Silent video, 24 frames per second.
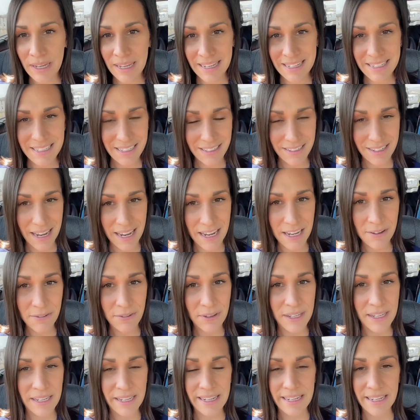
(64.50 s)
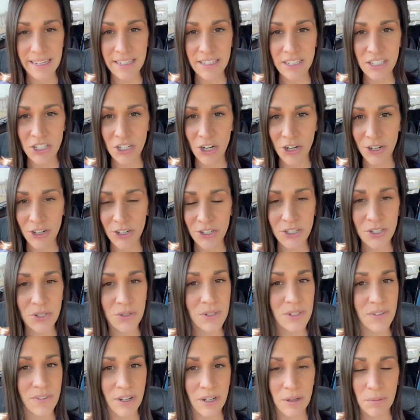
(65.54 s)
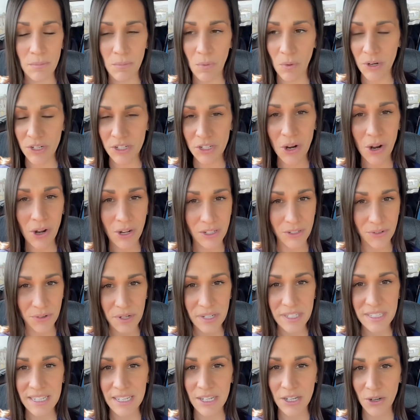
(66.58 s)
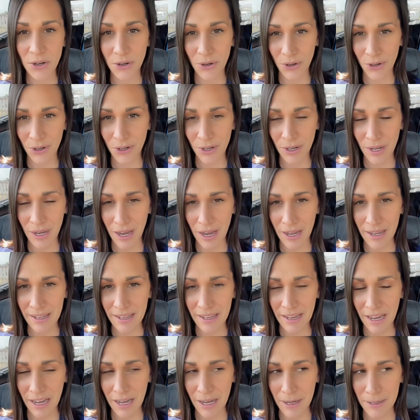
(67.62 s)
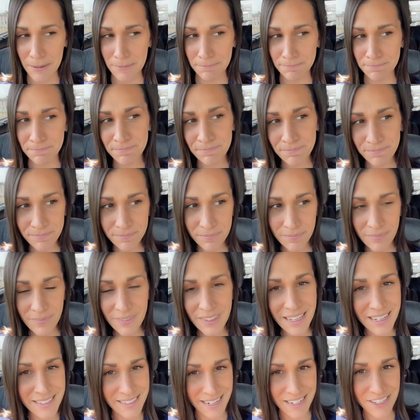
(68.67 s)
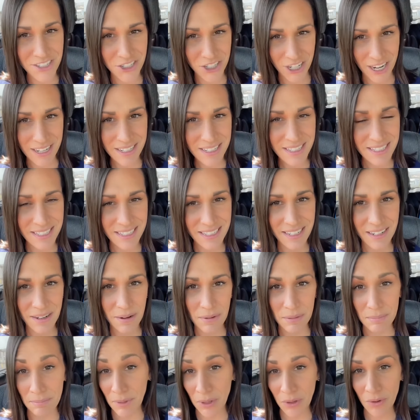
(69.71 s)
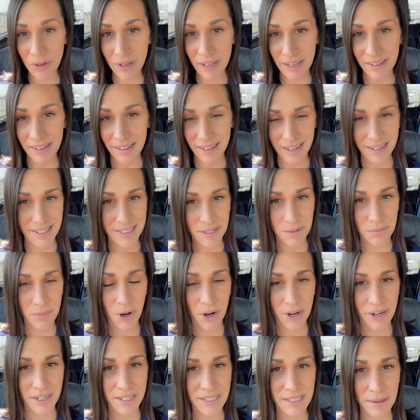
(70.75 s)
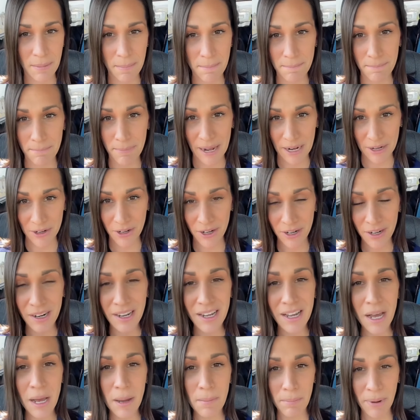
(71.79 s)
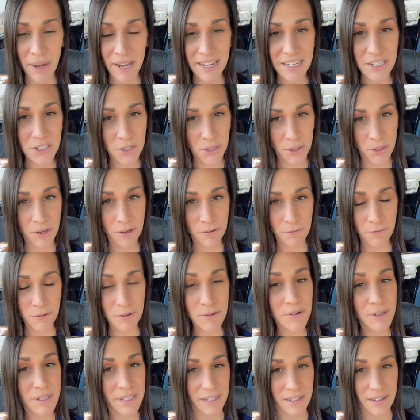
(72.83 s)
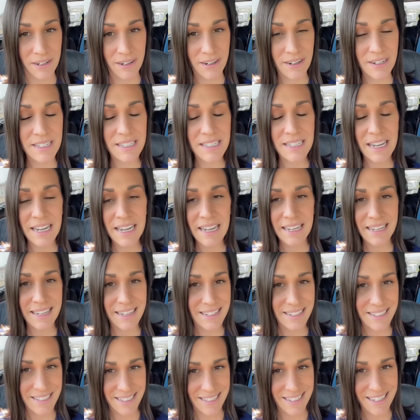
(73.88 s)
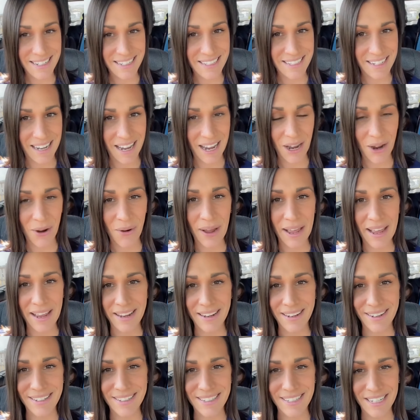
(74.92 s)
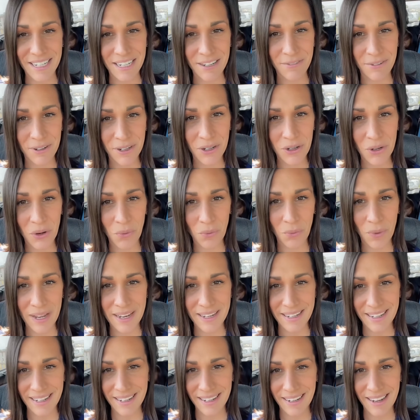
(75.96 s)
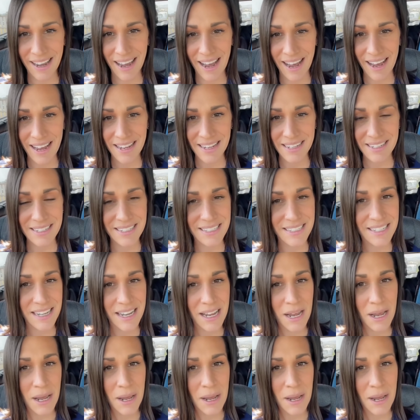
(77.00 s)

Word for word: his life, he started to develop more tolerance. He could um, digest milk and casein products better, but it took a few years. He's six now, and even when he has